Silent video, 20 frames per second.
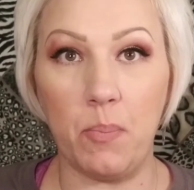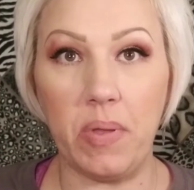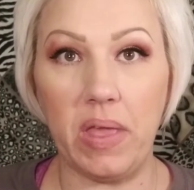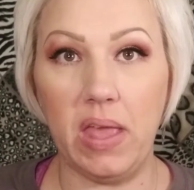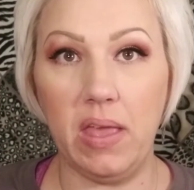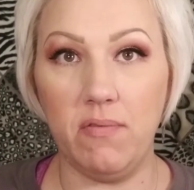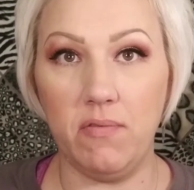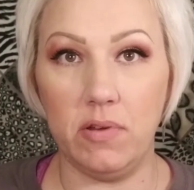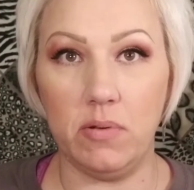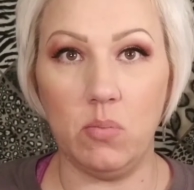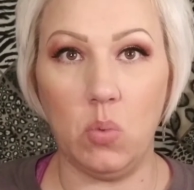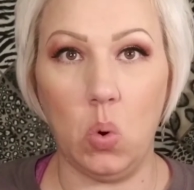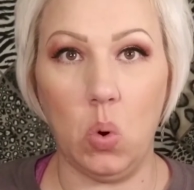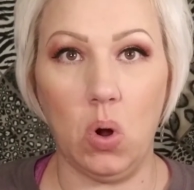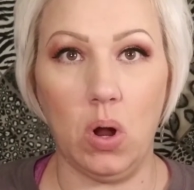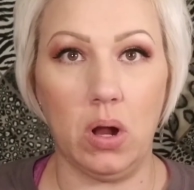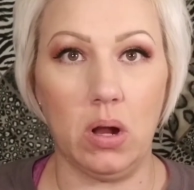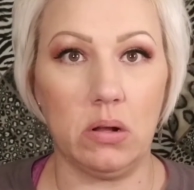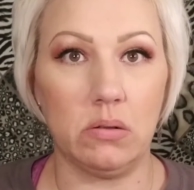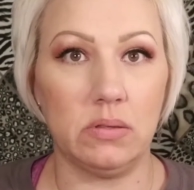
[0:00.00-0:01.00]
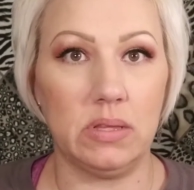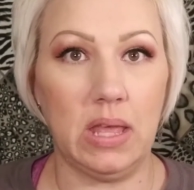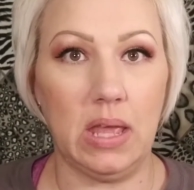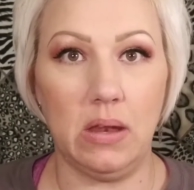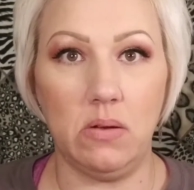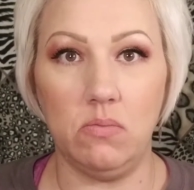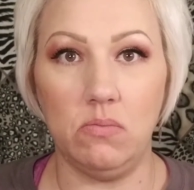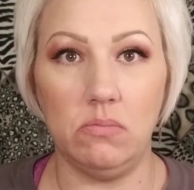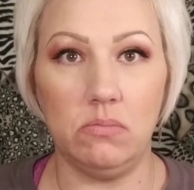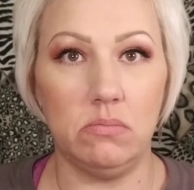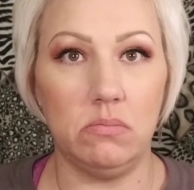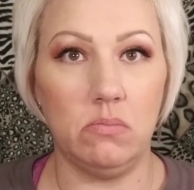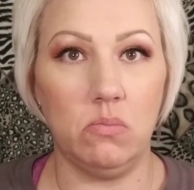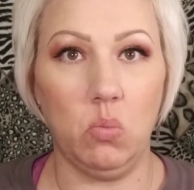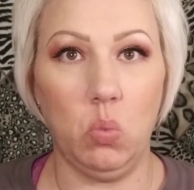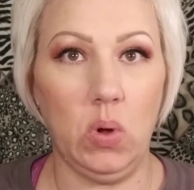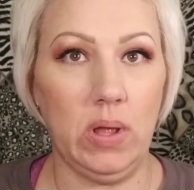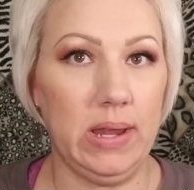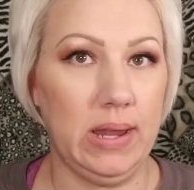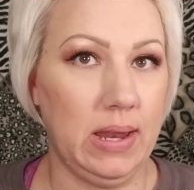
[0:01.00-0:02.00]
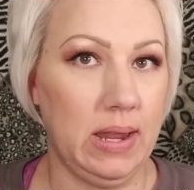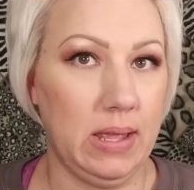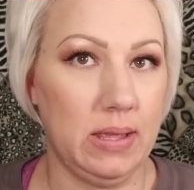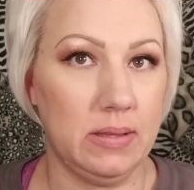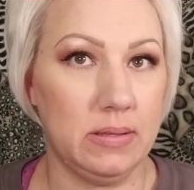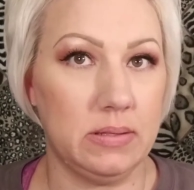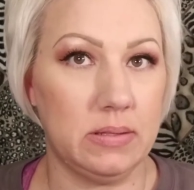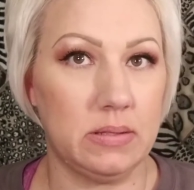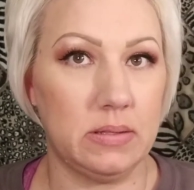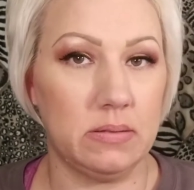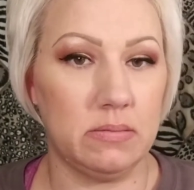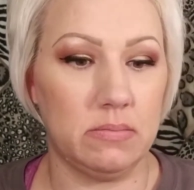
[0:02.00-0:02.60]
even more than what it is.